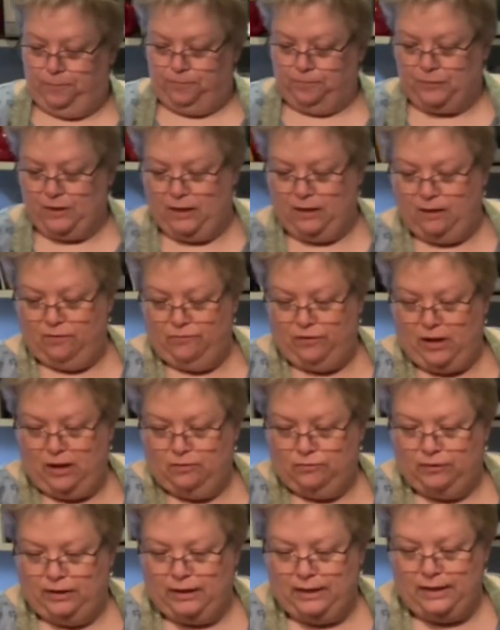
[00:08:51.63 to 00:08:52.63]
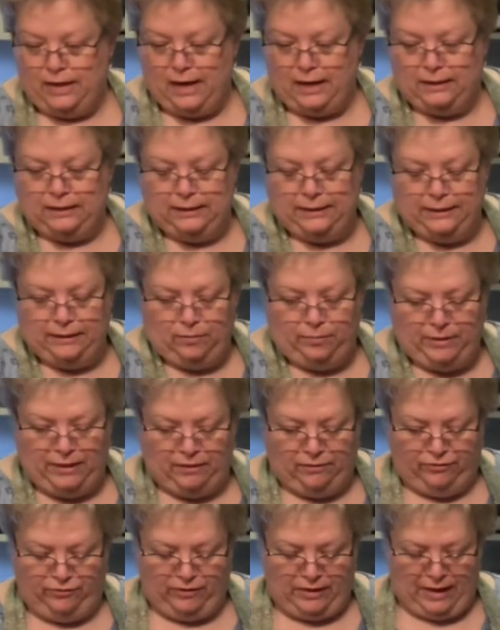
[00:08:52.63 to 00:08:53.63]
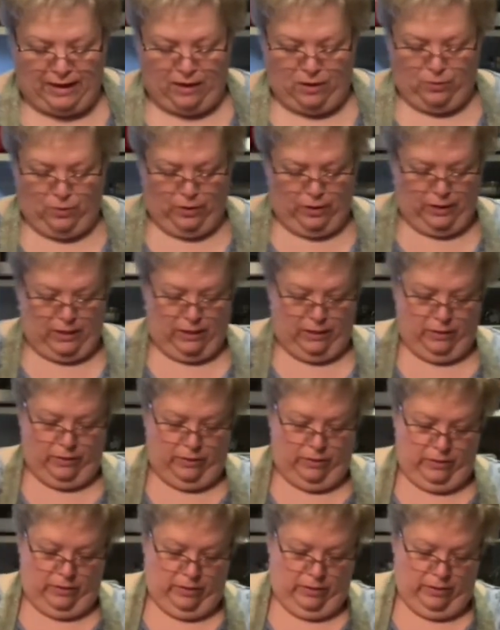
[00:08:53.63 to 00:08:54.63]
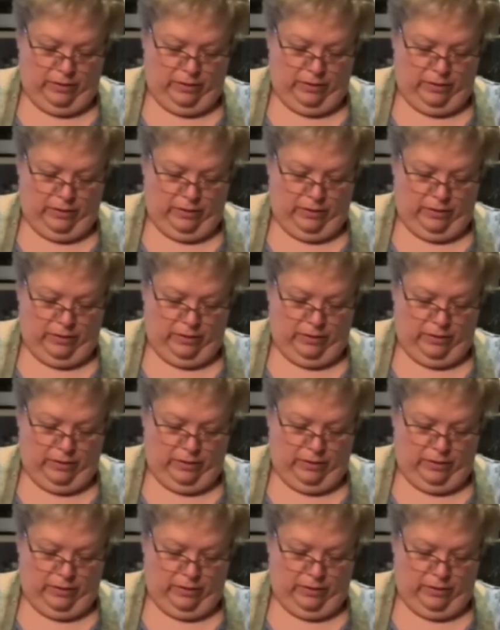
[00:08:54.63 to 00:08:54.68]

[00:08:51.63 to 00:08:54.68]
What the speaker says: And I've already got a little bit of flour here.